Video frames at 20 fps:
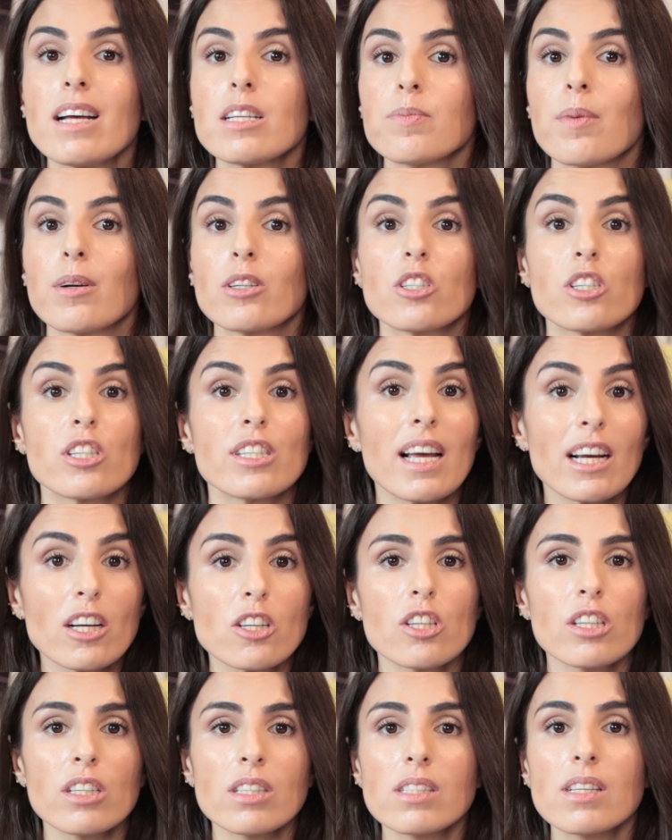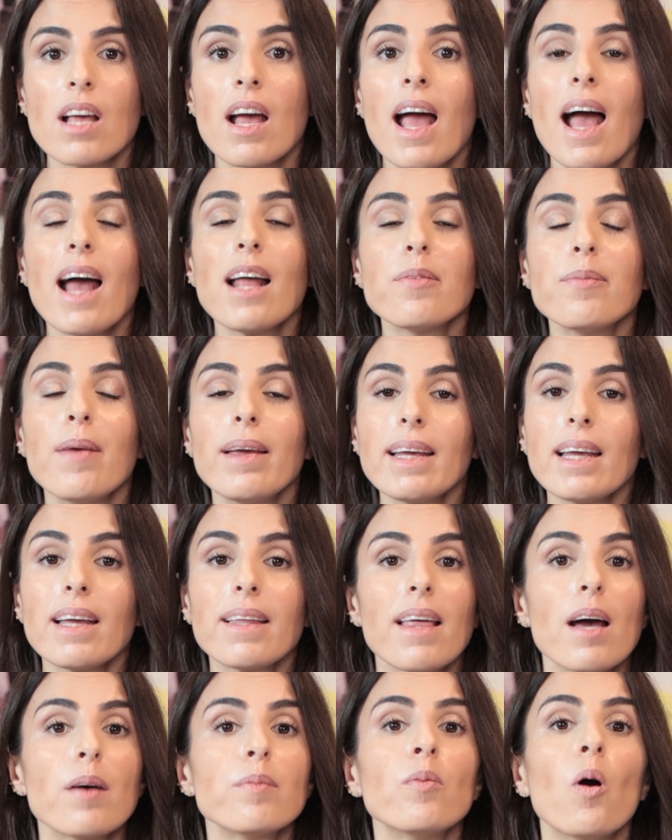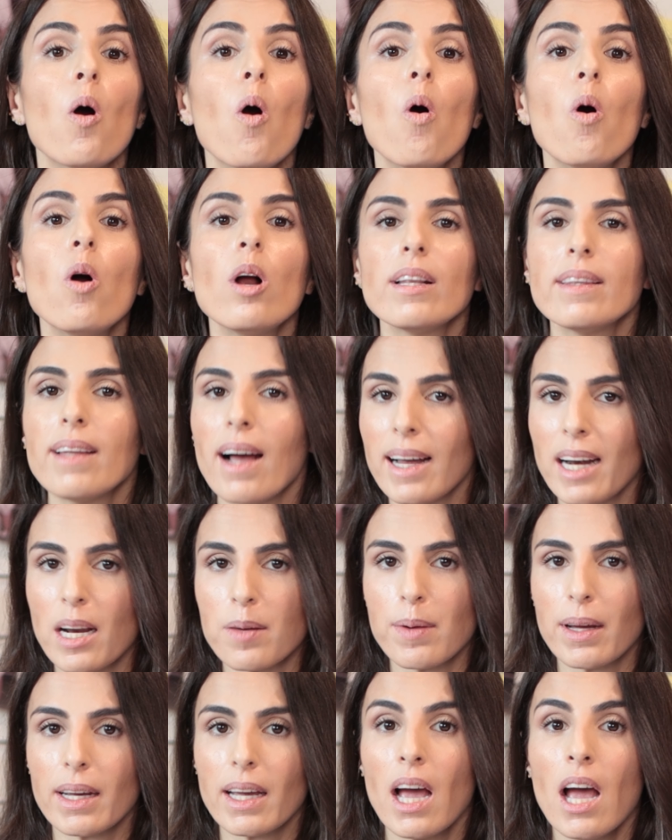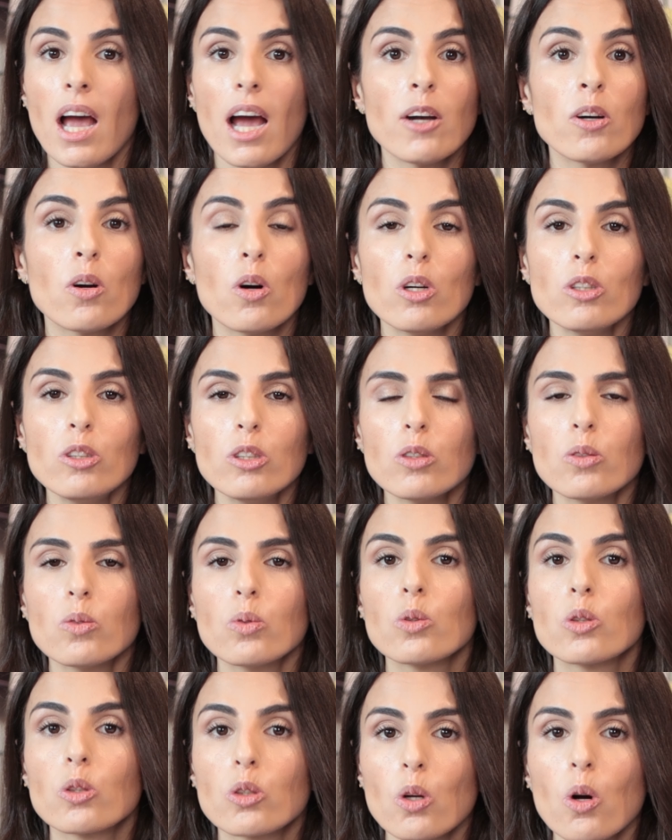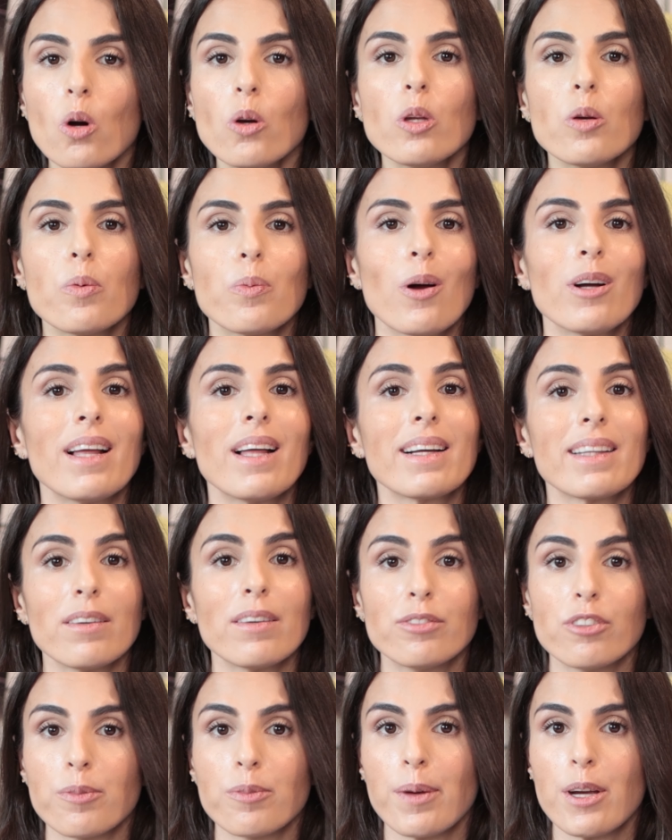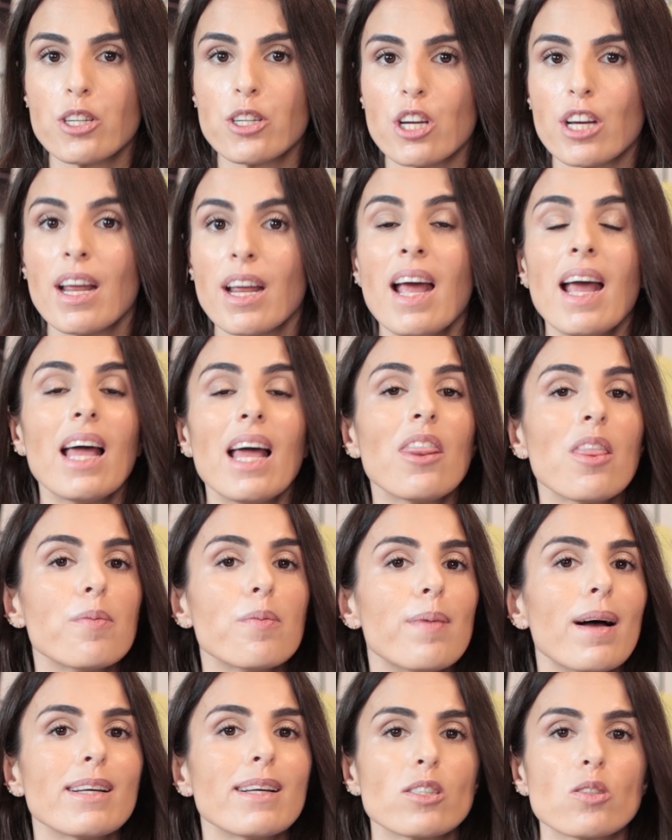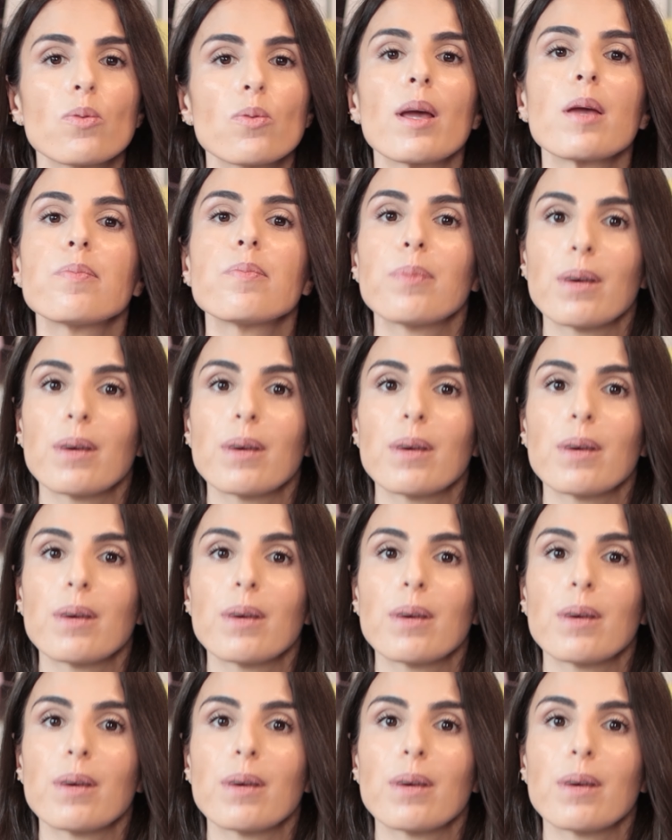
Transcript: as much sections and making them all dynamic in order to show your product information in the best way